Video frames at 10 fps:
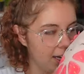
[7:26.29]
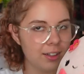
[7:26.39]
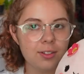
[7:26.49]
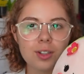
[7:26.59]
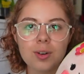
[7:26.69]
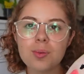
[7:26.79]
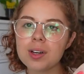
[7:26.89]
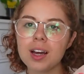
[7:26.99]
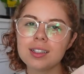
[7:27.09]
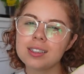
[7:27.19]
I don't know
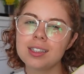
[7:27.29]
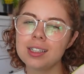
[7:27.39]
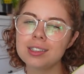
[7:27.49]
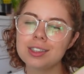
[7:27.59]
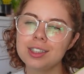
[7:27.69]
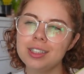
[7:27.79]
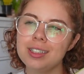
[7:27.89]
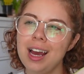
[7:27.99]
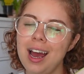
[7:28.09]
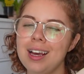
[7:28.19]
what kind of scent she
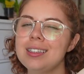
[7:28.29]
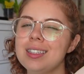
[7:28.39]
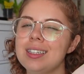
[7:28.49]
has.